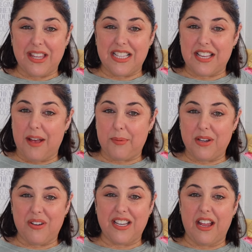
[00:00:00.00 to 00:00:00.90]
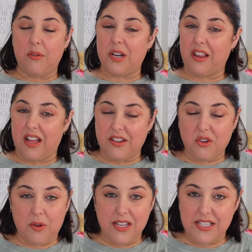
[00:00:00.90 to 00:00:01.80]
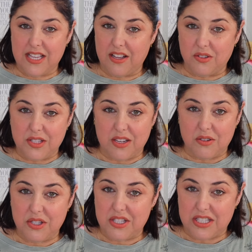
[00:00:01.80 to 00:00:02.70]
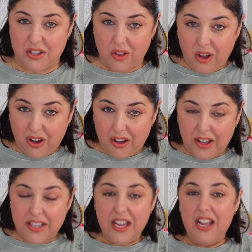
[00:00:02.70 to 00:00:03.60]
that's happening right now and a lot of great sales that are still on.